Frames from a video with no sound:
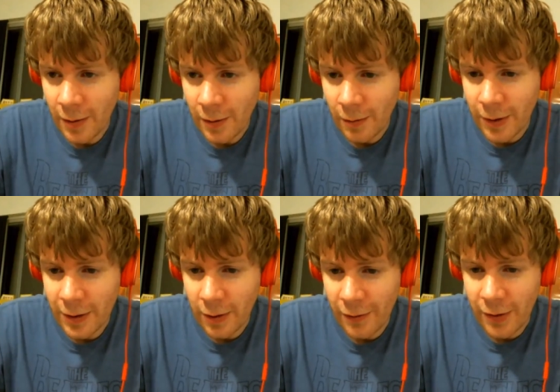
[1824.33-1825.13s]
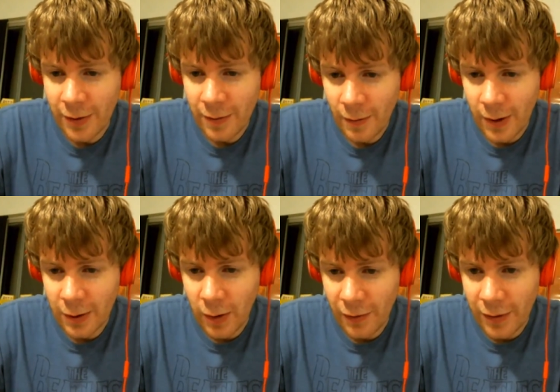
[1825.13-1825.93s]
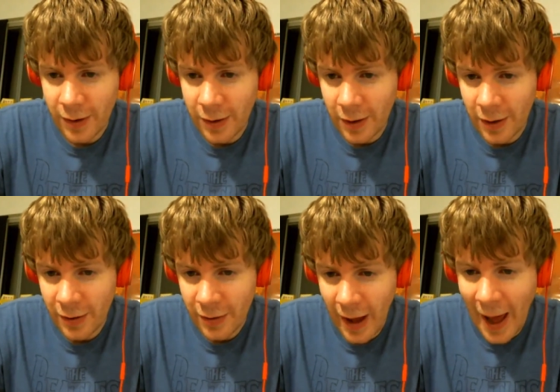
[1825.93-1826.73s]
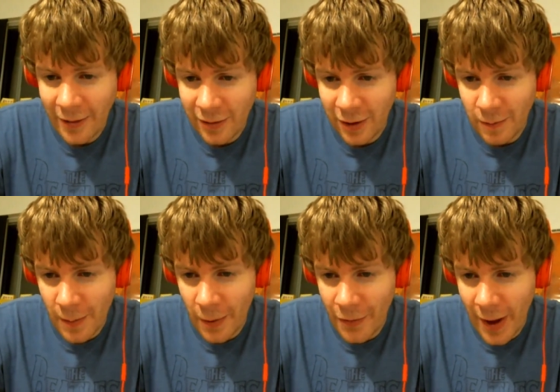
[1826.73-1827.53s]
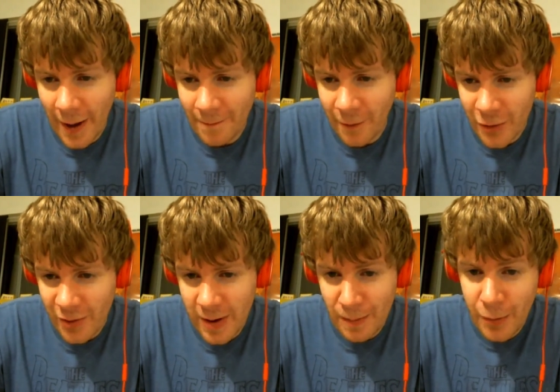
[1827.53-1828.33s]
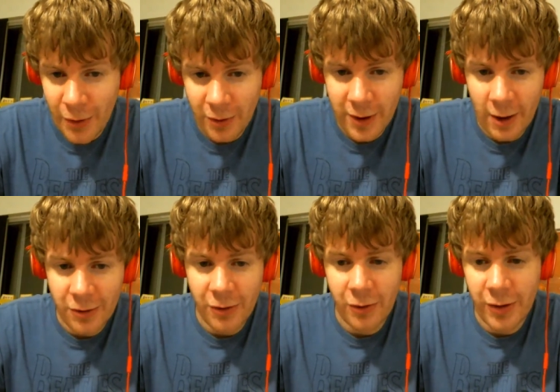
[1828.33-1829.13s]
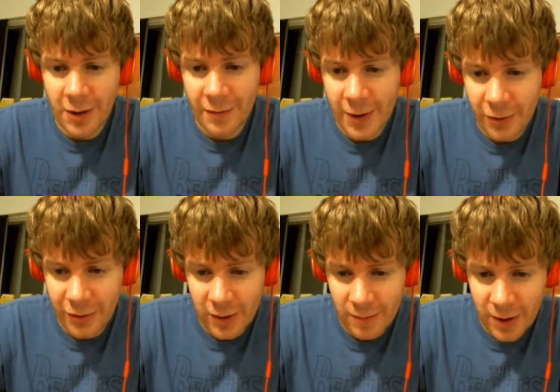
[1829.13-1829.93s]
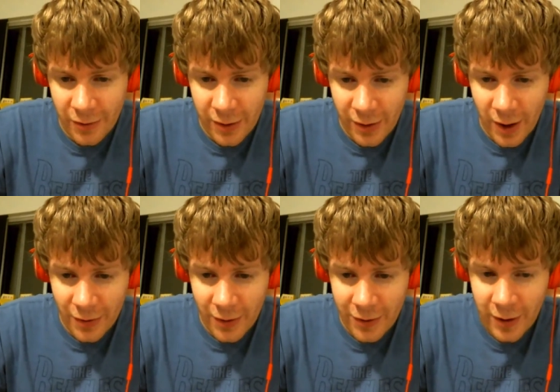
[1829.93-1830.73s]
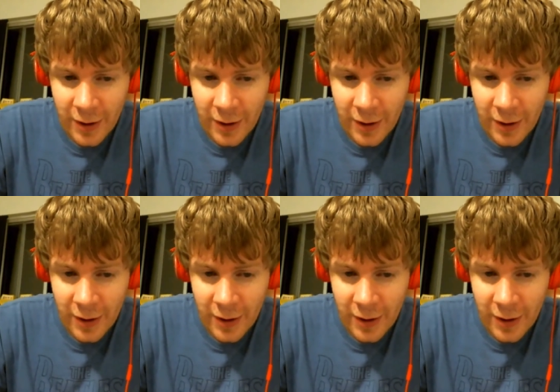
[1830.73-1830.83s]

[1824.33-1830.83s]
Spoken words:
Winding Refn did ask him about that for some input on how to do the elevator scene because he thought that